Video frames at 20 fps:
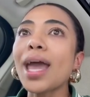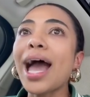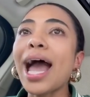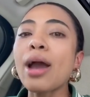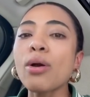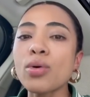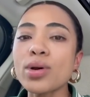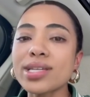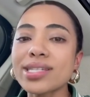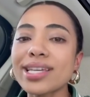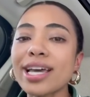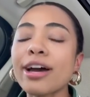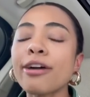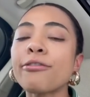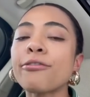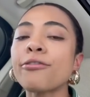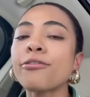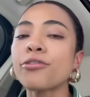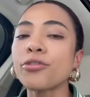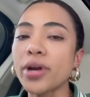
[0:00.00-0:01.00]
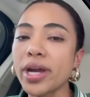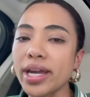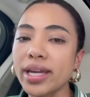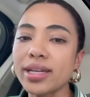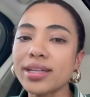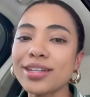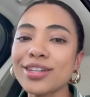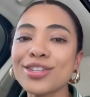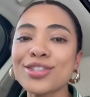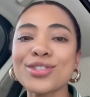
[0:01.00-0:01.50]
I was
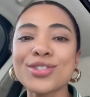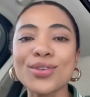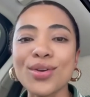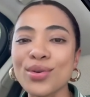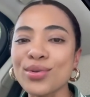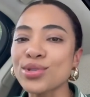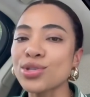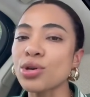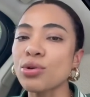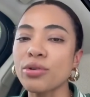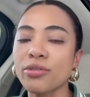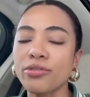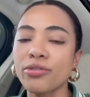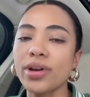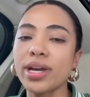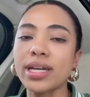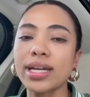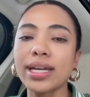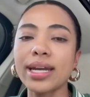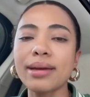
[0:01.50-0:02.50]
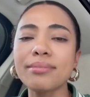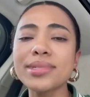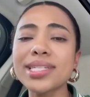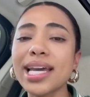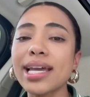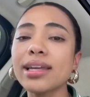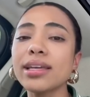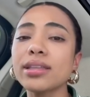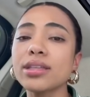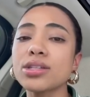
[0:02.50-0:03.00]
afraid, so afraid. And I'm
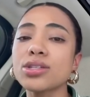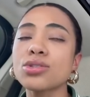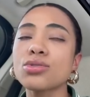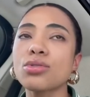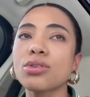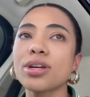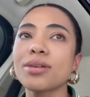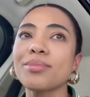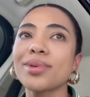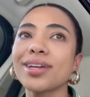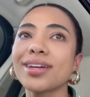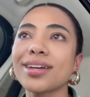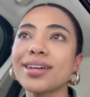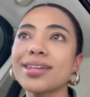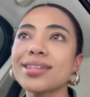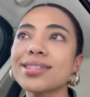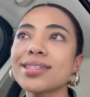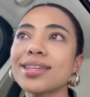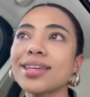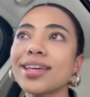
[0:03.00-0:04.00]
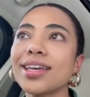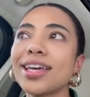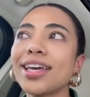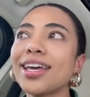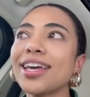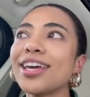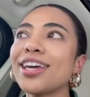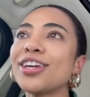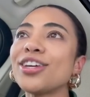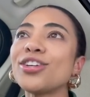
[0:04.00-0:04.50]
telling this story because,
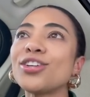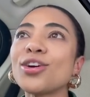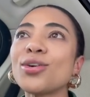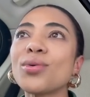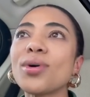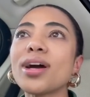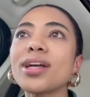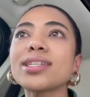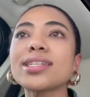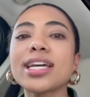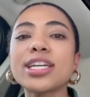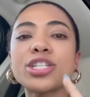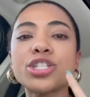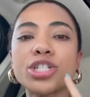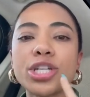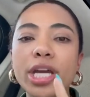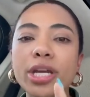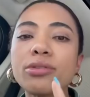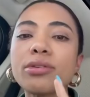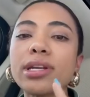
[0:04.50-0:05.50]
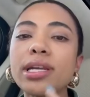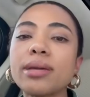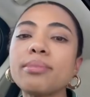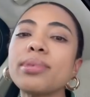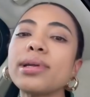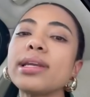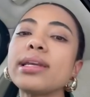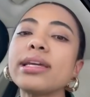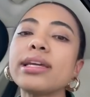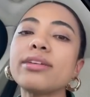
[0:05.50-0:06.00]
you know what, I genuinely
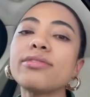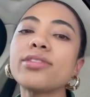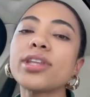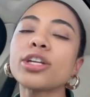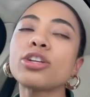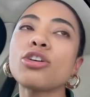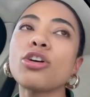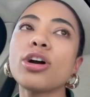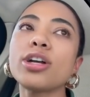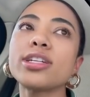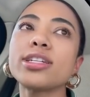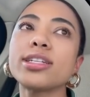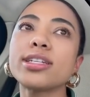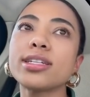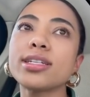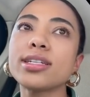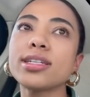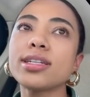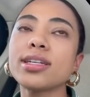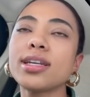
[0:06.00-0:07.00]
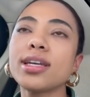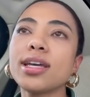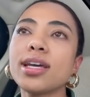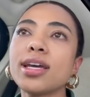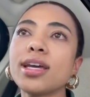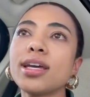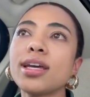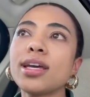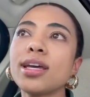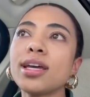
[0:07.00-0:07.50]
believe that God
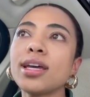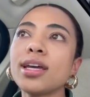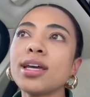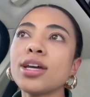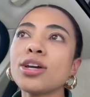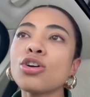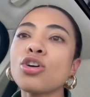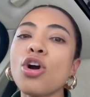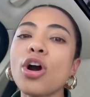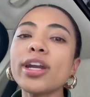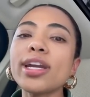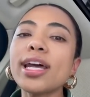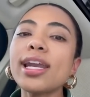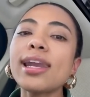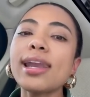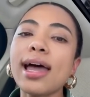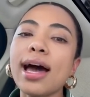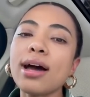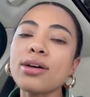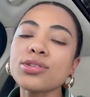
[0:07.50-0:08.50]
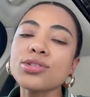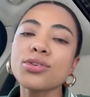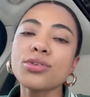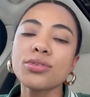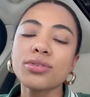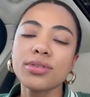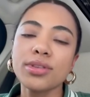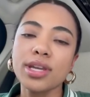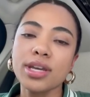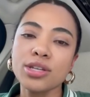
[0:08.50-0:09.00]
allows
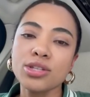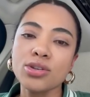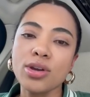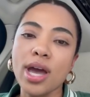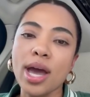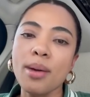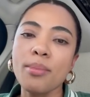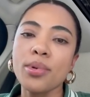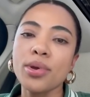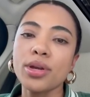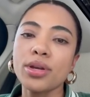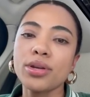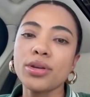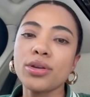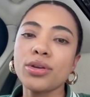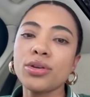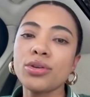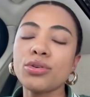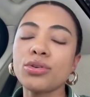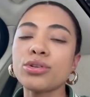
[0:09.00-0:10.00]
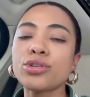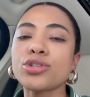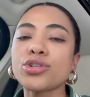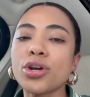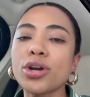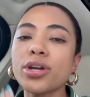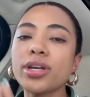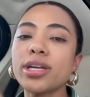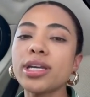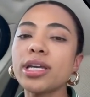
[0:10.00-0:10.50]
certain things to happen. Your
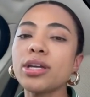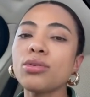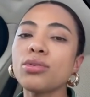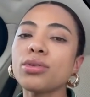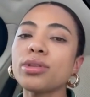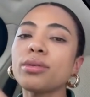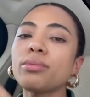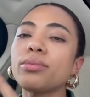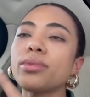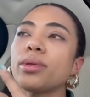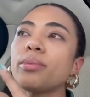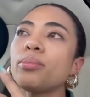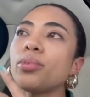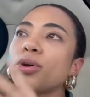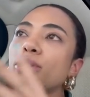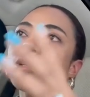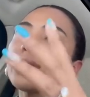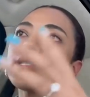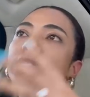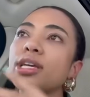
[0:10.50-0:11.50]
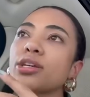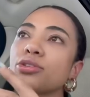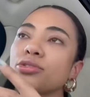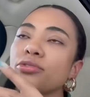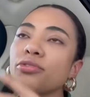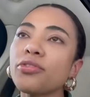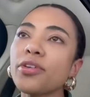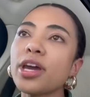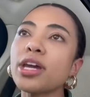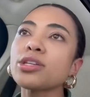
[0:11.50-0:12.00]
journey or the burdens that
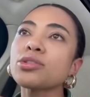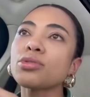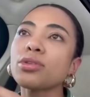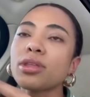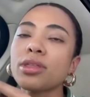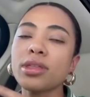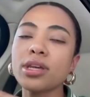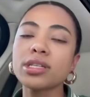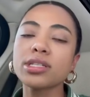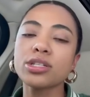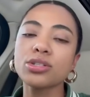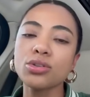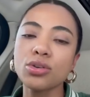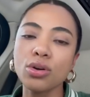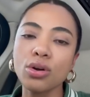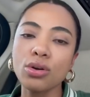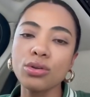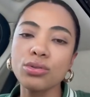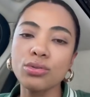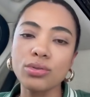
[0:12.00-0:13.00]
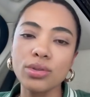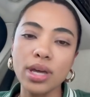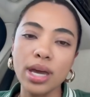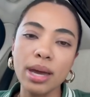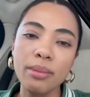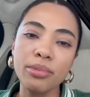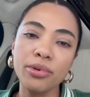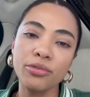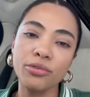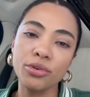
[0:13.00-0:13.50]
you face or the things that you go through, they
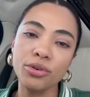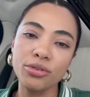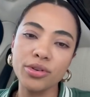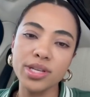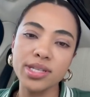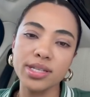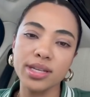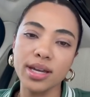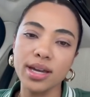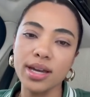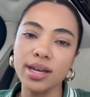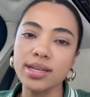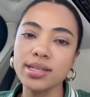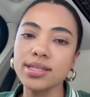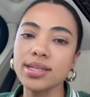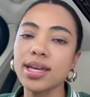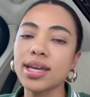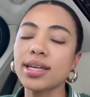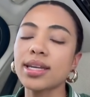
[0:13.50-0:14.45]
happen for a reason, guys.